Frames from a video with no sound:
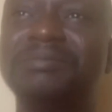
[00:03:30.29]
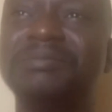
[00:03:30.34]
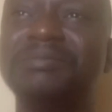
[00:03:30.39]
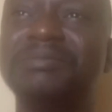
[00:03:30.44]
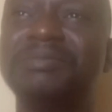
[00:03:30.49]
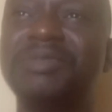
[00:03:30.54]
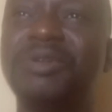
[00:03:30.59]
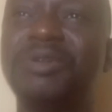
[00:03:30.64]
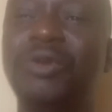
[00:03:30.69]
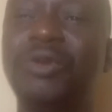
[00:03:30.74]

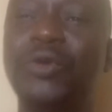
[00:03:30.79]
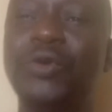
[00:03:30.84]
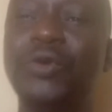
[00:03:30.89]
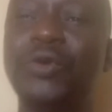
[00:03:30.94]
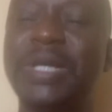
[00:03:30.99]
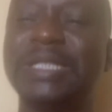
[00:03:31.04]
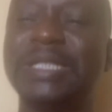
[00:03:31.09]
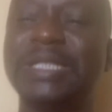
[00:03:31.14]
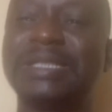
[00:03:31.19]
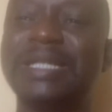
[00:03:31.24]
low
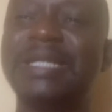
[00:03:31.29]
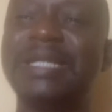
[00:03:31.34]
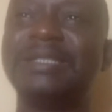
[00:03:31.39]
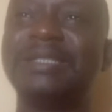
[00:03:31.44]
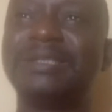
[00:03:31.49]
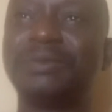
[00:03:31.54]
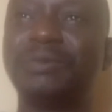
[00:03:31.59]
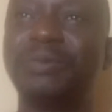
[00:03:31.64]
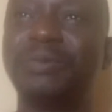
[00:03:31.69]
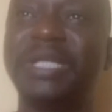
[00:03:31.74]

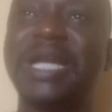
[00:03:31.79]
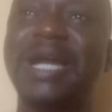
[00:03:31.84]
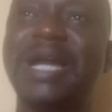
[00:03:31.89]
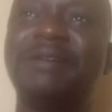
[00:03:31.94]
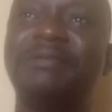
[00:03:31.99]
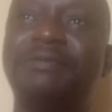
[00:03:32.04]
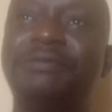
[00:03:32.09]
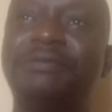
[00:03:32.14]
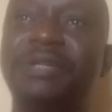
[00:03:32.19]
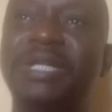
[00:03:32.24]
extent, we
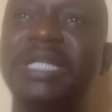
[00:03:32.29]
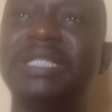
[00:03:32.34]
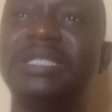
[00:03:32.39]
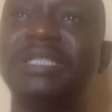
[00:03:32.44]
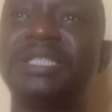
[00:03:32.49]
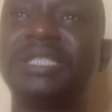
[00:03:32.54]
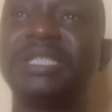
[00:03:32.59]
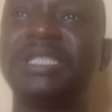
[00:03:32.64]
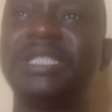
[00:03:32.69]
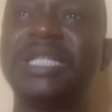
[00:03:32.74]
have
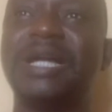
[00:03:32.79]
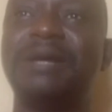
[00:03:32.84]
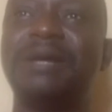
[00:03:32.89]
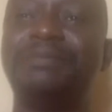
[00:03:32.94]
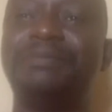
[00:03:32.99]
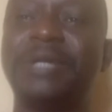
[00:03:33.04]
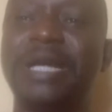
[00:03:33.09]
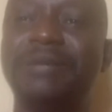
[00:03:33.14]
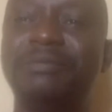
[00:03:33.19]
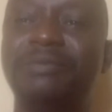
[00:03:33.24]
French in our
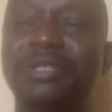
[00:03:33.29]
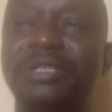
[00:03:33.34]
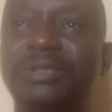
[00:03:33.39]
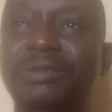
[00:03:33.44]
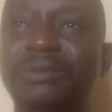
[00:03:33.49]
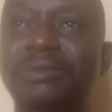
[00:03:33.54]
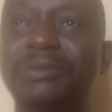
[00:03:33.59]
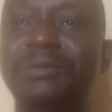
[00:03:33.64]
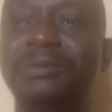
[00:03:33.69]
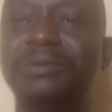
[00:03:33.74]
primary
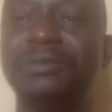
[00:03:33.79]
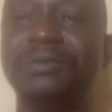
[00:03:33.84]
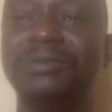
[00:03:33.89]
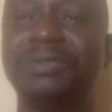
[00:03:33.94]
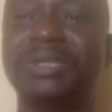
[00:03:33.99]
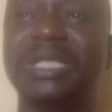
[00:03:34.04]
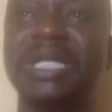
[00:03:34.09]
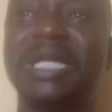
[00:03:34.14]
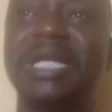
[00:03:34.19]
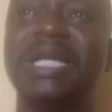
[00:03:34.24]

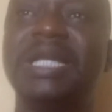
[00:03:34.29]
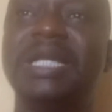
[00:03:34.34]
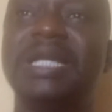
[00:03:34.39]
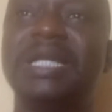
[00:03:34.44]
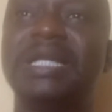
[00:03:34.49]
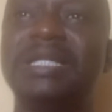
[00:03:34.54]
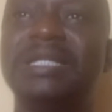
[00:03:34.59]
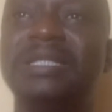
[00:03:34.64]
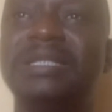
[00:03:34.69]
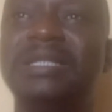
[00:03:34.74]
schools,
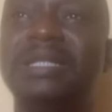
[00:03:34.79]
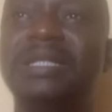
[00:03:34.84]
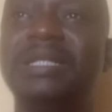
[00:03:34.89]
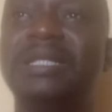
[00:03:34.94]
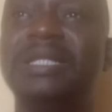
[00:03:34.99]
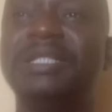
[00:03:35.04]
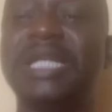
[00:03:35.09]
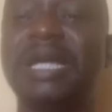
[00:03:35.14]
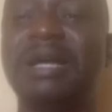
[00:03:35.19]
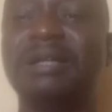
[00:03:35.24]

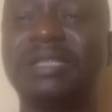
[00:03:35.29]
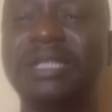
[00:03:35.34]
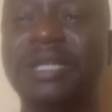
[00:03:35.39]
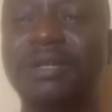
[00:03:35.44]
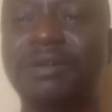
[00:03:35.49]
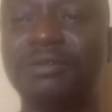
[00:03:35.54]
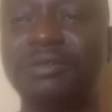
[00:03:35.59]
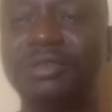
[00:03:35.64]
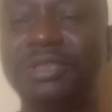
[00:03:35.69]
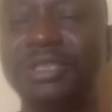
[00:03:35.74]
in our secondary